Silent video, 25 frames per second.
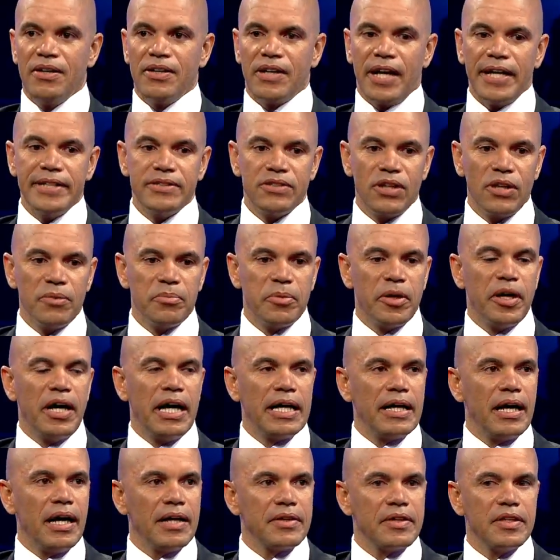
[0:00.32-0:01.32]
Right, Rob.
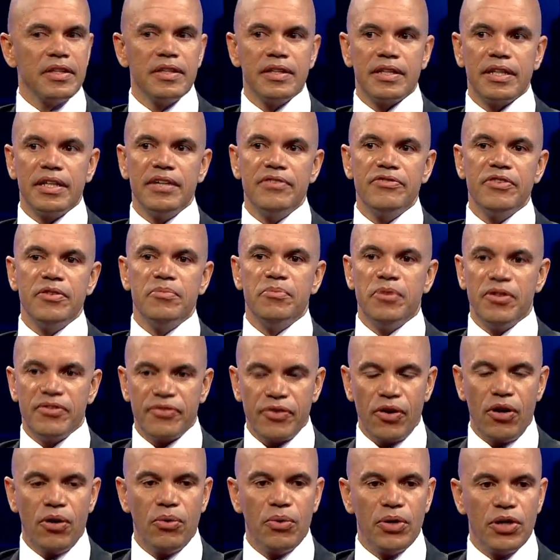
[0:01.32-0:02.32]
I think even
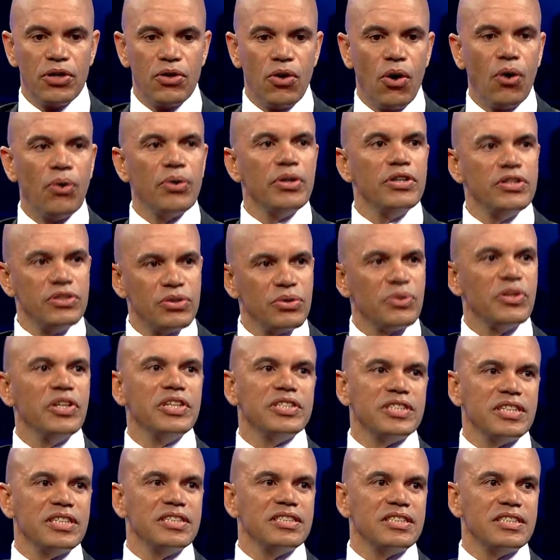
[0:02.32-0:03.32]
before we go into
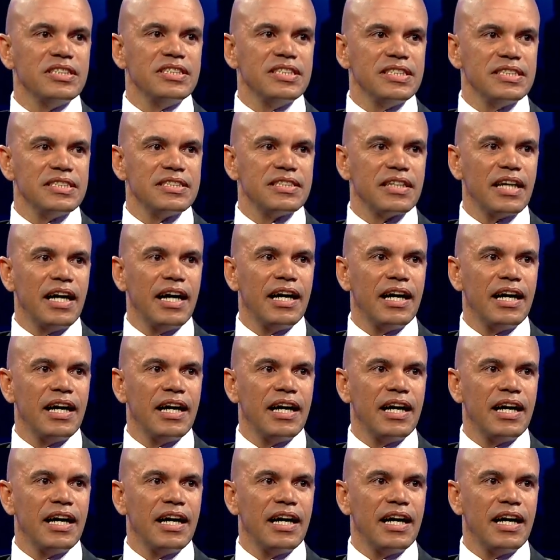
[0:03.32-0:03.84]
these incidents,